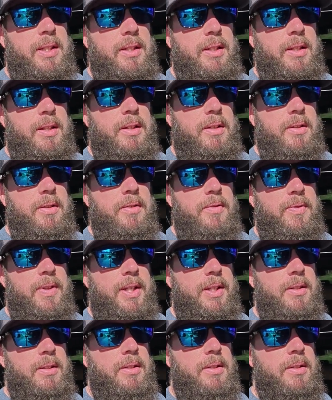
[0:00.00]
and the
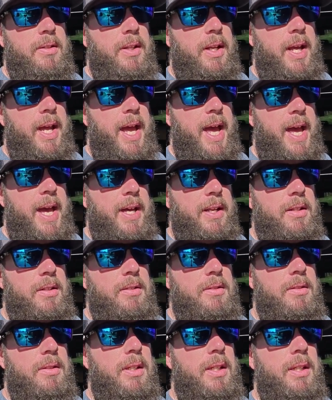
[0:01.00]
vent that I had.
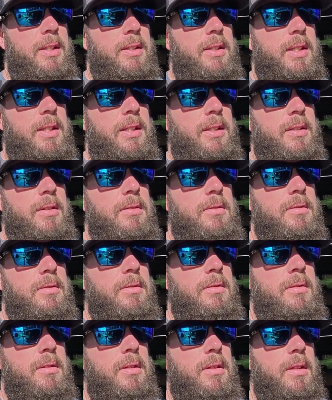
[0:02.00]
And
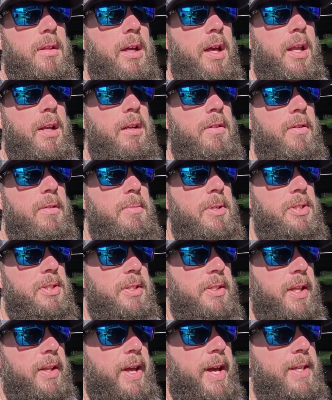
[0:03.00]
I don't know if I
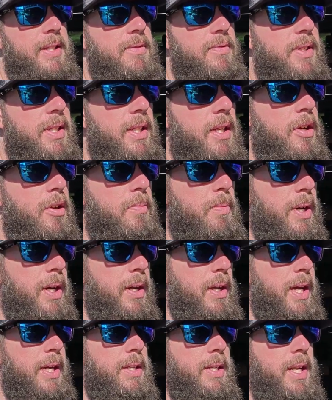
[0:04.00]
mentioned in the last video,
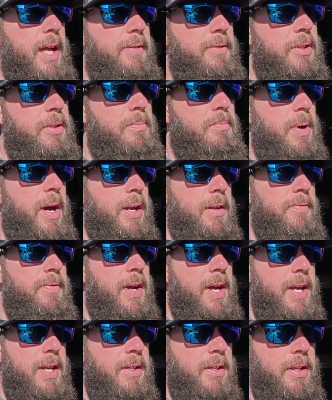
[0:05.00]
but I did have to
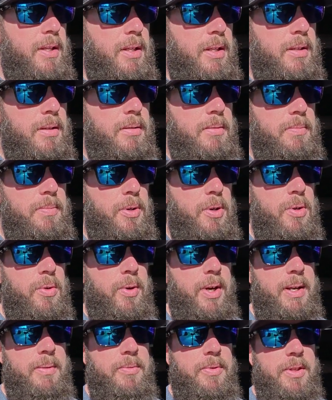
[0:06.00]
modify the
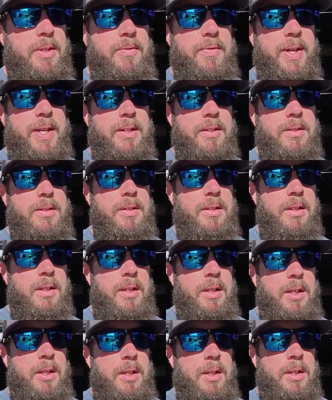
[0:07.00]
program for the vent.
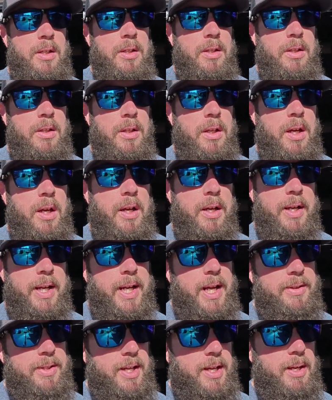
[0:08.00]
And I
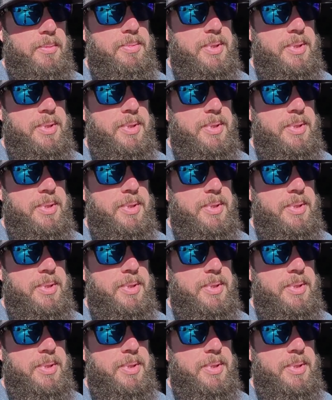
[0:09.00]
got that